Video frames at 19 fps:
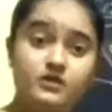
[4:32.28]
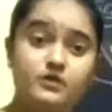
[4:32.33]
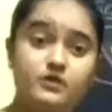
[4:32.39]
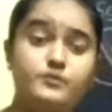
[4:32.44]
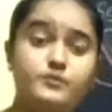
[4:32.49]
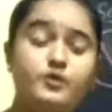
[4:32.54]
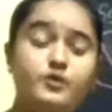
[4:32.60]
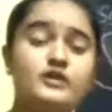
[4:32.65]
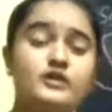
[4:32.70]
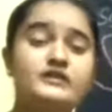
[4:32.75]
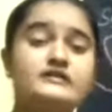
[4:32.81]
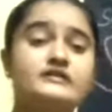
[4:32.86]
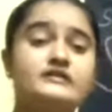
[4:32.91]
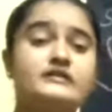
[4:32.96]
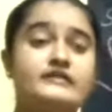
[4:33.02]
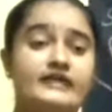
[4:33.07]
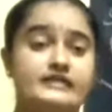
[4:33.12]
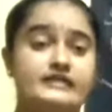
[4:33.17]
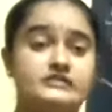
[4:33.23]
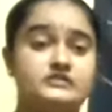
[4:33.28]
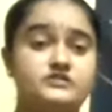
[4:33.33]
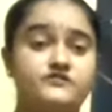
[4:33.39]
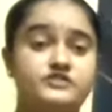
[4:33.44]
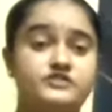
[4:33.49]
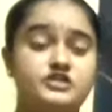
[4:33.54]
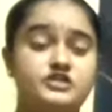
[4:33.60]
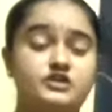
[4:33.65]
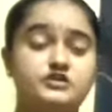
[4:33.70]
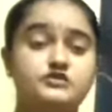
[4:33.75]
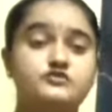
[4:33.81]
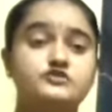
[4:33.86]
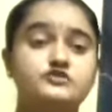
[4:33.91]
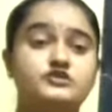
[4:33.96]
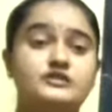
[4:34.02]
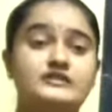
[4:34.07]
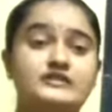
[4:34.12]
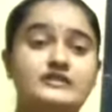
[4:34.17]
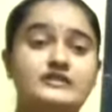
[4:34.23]
pollen grains, which are
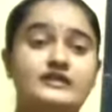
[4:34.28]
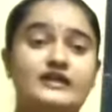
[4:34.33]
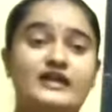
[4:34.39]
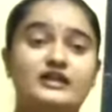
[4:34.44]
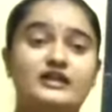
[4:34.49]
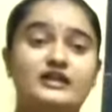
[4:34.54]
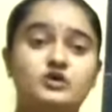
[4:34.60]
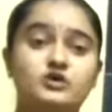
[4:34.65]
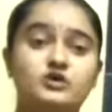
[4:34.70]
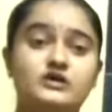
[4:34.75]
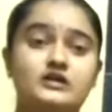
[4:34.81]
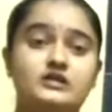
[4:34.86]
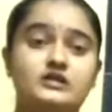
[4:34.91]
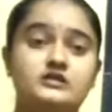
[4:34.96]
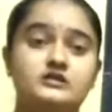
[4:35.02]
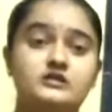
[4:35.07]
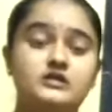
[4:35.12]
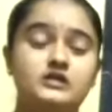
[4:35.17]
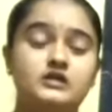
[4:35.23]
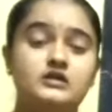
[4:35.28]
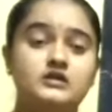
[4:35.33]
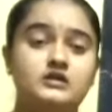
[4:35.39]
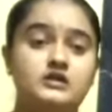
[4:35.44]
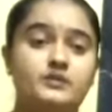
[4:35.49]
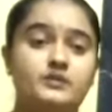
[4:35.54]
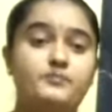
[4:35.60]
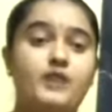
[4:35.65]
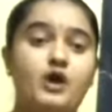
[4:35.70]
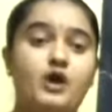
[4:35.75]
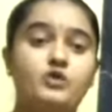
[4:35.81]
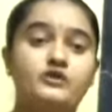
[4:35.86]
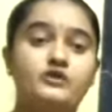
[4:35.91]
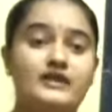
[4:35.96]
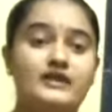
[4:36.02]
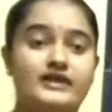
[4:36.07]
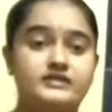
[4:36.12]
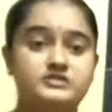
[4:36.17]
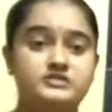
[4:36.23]
usually yellow color,
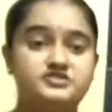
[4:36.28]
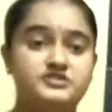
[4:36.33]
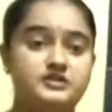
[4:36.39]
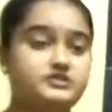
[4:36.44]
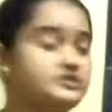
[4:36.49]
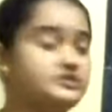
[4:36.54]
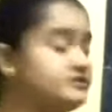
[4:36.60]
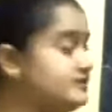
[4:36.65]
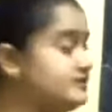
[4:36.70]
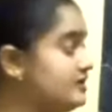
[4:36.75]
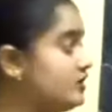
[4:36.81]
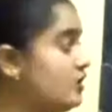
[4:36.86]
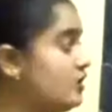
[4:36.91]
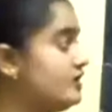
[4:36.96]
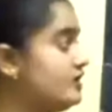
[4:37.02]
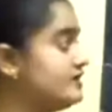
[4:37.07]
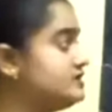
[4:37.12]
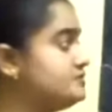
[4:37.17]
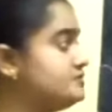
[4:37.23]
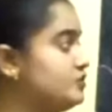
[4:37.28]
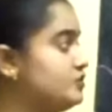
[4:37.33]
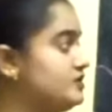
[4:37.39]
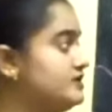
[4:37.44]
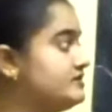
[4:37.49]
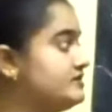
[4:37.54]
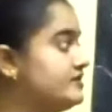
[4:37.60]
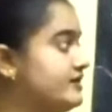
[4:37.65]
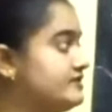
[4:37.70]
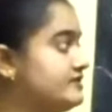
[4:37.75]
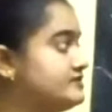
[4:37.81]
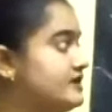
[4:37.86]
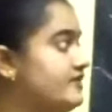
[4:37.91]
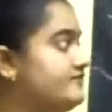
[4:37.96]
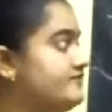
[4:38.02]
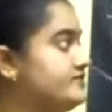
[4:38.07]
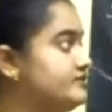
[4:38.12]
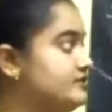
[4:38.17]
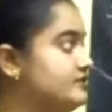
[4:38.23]
powder-like structure. They are called as pollen grains. I
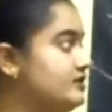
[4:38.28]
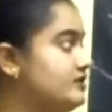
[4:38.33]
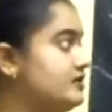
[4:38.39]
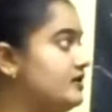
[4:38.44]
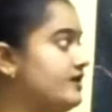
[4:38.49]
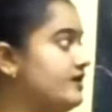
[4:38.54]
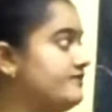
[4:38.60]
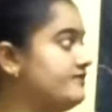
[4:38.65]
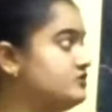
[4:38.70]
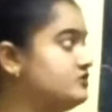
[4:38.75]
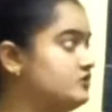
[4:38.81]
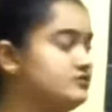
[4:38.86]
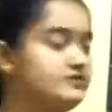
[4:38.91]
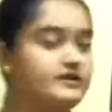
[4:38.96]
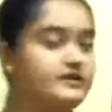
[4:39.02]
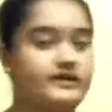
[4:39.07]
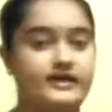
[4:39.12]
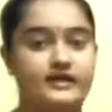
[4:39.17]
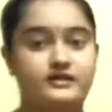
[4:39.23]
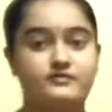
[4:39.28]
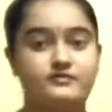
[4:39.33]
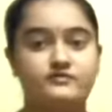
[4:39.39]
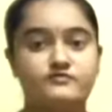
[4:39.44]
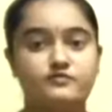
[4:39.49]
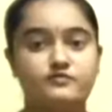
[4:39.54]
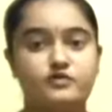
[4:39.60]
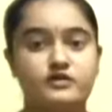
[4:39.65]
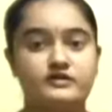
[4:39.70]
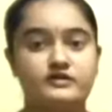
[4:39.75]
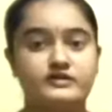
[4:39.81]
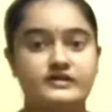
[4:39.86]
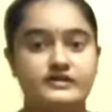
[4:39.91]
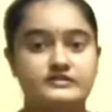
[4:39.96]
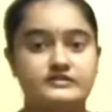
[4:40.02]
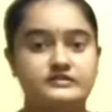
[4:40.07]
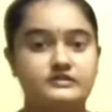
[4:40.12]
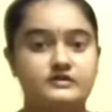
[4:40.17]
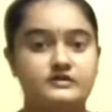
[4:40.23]
have drawn the diagram of pollen
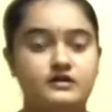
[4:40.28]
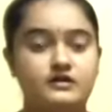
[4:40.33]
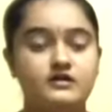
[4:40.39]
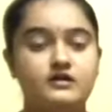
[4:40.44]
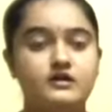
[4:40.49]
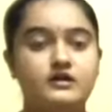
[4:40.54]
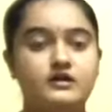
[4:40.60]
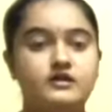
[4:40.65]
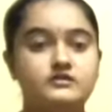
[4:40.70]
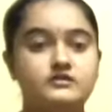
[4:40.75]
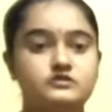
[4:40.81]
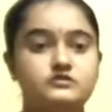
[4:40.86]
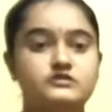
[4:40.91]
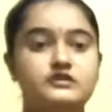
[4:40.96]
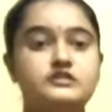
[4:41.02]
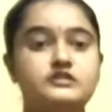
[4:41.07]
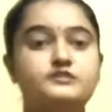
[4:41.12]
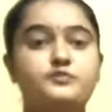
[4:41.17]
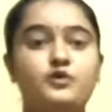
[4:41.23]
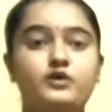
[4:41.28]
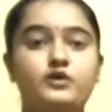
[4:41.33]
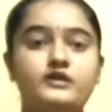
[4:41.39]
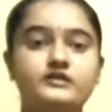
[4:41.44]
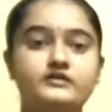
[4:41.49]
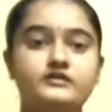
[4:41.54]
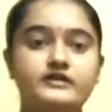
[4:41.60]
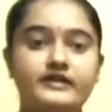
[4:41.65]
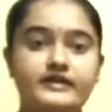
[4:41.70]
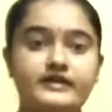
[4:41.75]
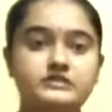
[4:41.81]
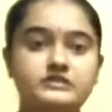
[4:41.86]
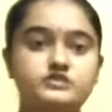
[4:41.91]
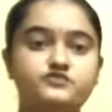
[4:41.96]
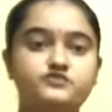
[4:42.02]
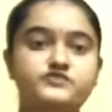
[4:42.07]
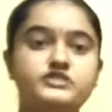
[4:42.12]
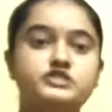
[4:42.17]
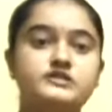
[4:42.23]
grains here. So these pollen grains,
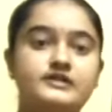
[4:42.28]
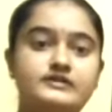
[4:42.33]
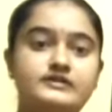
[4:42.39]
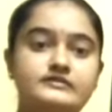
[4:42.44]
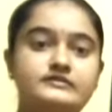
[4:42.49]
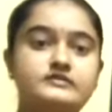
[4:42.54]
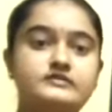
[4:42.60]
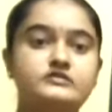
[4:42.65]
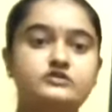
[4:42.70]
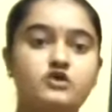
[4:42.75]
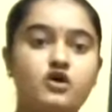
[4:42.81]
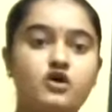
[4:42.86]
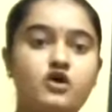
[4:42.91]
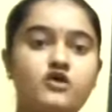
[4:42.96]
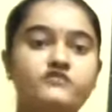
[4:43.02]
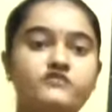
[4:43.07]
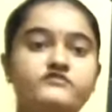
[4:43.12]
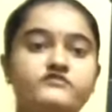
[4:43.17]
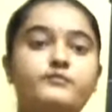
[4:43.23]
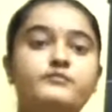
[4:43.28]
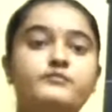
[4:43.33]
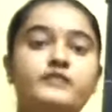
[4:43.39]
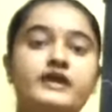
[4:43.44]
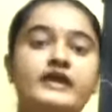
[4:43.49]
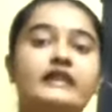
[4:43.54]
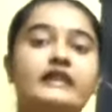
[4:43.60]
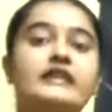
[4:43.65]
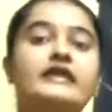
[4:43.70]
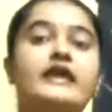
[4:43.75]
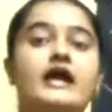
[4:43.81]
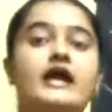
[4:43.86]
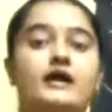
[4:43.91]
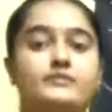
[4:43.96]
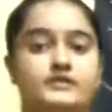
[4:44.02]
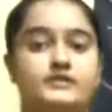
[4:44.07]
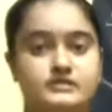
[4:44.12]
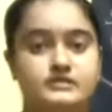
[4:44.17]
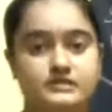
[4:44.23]
which consists of male
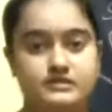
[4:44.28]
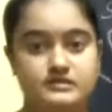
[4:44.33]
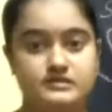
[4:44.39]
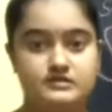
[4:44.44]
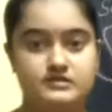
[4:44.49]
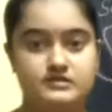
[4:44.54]
gametes